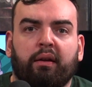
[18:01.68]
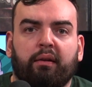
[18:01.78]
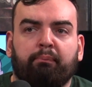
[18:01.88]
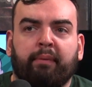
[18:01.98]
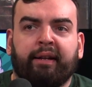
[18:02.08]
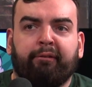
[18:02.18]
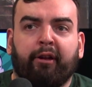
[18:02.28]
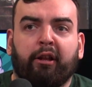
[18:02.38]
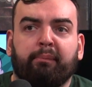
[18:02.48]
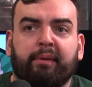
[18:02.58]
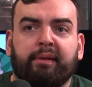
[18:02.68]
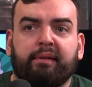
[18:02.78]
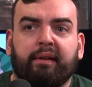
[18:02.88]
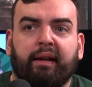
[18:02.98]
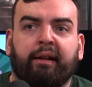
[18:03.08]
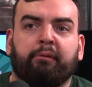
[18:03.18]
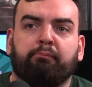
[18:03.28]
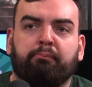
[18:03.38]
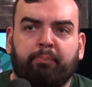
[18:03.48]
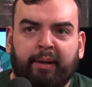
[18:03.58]
my development, and
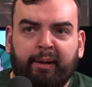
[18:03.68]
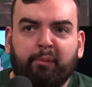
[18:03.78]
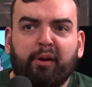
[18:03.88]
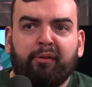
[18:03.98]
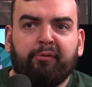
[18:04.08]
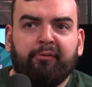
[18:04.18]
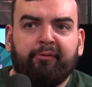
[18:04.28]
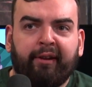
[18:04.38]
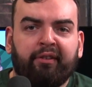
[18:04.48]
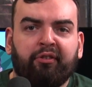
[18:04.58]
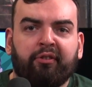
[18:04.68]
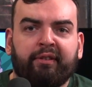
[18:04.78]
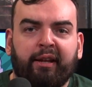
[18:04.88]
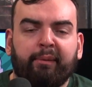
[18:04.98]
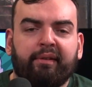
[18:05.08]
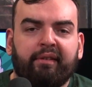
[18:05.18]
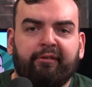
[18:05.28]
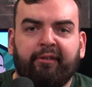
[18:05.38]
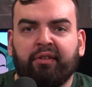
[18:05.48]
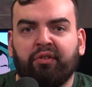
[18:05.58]
being able to face your demons,
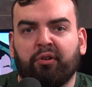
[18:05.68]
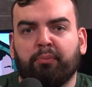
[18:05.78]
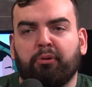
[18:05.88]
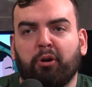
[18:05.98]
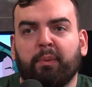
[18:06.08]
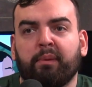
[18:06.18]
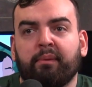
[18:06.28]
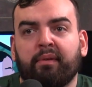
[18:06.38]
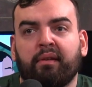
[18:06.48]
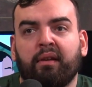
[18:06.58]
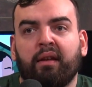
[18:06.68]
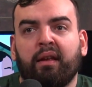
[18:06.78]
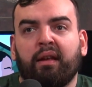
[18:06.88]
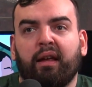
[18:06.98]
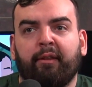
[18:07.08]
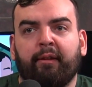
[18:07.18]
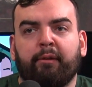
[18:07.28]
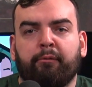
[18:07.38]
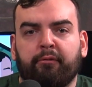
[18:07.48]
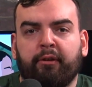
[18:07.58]
face your problems. I think the
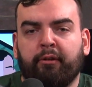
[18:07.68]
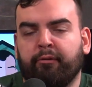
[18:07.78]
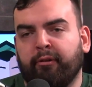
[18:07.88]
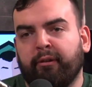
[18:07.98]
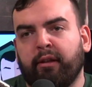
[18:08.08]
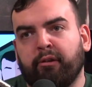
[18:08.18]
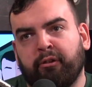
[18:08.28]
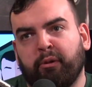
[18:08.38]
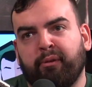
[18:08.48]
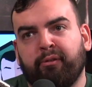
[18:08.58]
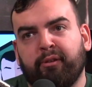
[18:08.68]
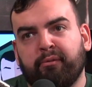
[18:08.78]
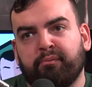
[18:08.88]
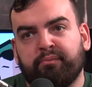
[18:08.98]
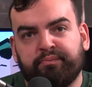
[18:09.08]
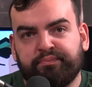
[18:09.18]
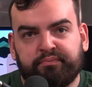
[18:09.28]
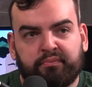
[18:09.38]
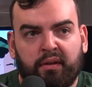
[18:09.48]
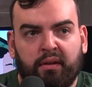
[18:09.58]
the further you run away from them,
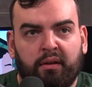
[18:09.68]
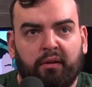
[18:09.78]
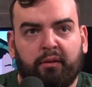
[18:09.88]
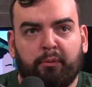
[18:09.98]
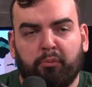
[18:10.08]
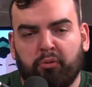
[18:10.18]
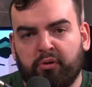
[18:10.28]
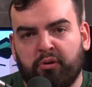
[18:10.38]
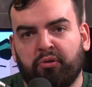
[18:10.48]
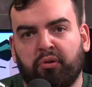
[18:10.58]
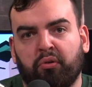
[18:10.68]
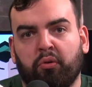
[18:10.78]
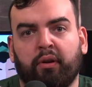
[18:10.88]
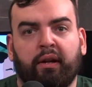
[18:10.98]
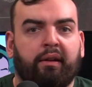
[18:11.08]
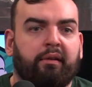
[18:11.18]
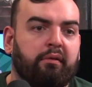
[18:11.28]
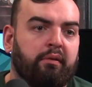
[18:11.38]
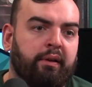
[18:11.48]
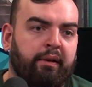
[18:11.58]
the more you're just going to
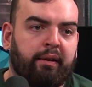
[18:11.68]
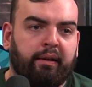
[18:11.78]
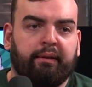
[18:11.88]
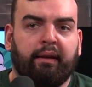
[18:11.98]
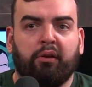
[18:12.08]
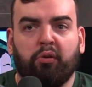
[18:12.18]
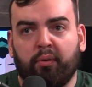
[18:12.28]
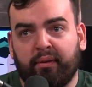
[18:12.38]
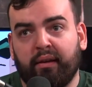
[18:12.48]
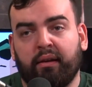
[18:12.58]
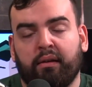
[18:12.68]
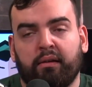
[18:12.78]
continuously